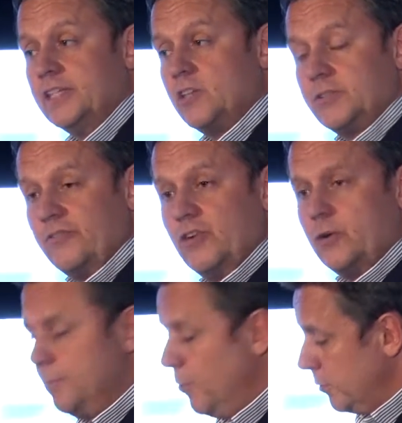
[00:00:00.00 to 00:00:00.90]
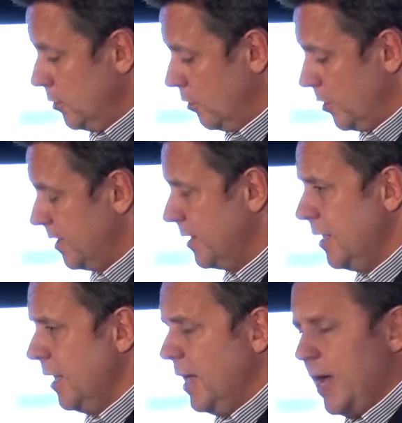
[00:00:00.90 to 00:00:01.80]
So it's a very important document,
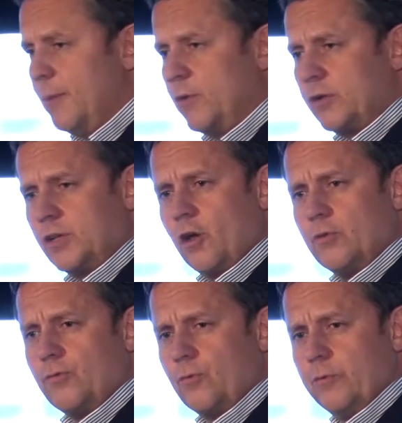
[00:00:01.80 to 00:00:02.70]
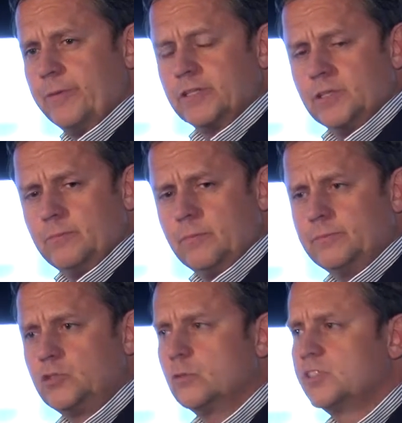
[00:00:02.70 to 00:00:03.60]
and I'm not going to go through it because I'm
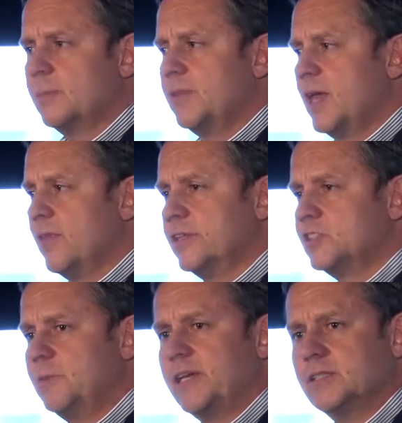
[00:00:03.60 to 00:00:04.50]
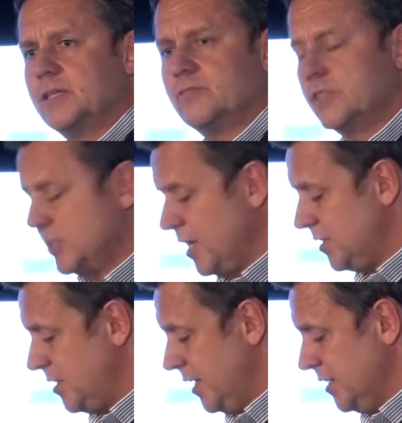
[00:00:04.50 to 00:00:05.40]
sure some of the other speakers have
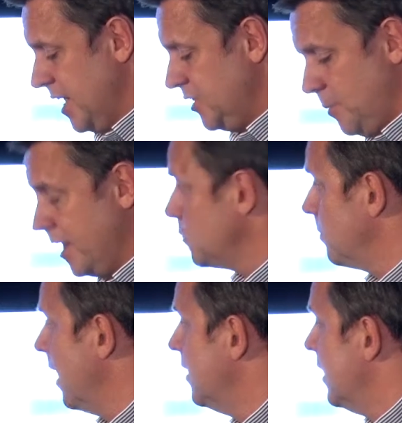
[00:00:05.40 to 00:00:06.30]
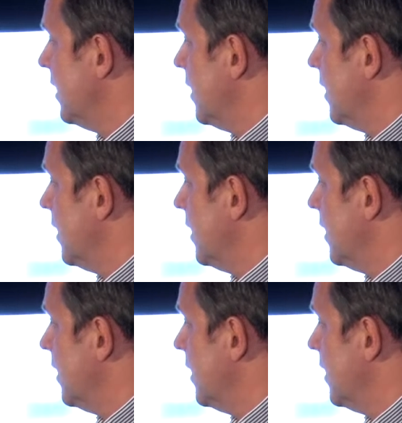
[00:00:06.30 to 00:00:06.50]
discussed these aspects, but